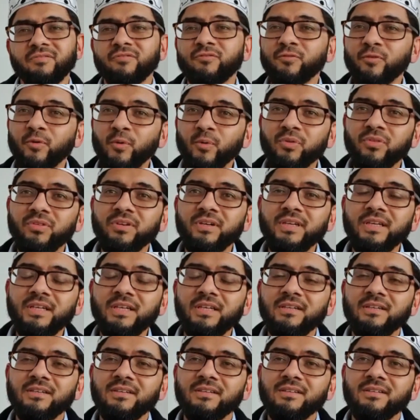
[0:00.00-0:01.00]
Fourthly,
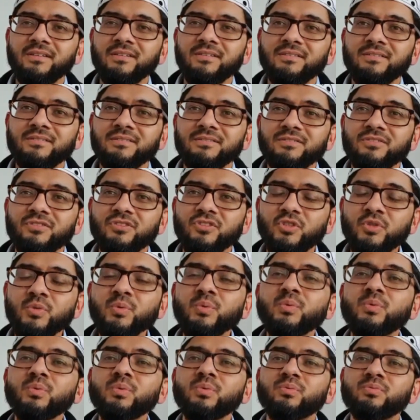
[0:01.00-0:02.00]

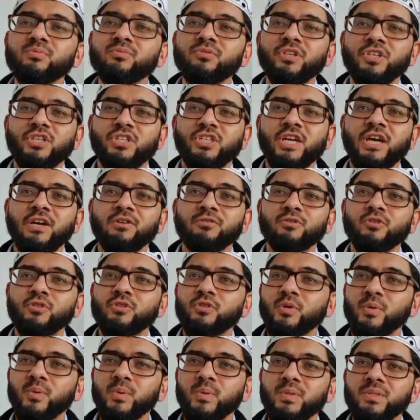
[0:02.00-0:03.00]
do reach out to
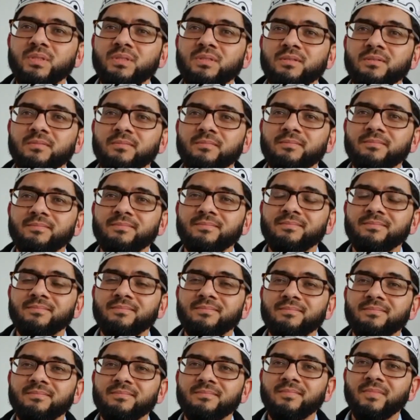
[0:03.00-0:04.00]
those
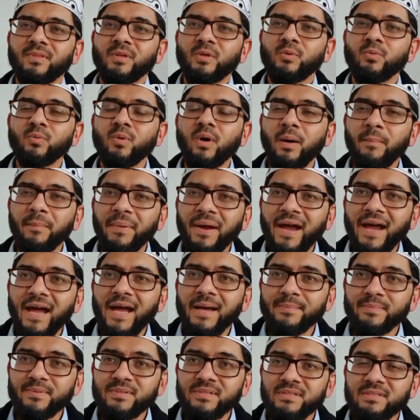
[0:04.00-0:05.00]
who
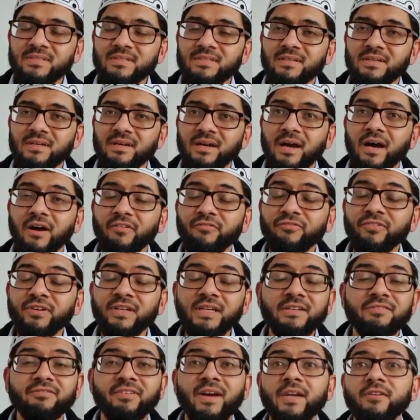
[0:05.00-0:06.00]
perhaps are
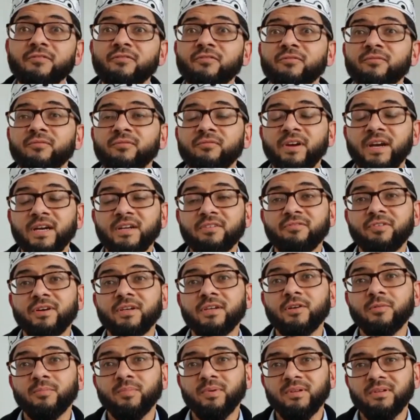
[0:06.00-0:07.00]
feeling very
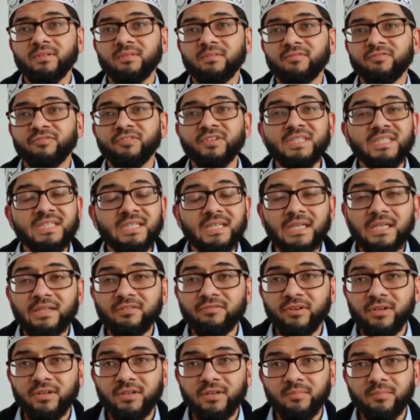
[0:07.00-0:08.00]
vulnerable, physically
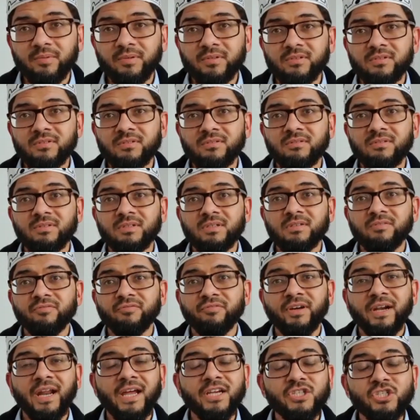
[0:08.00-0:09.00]
vulnerable,
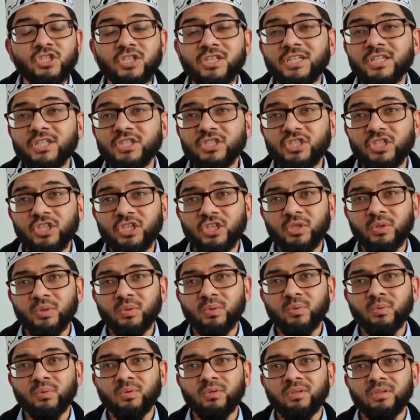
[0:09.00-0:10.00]
financially
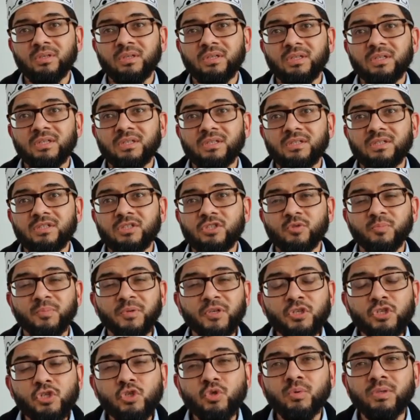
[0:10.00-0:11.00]
insecure,
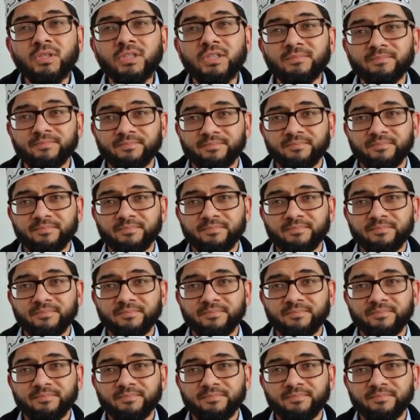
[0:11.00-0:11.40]
spiritually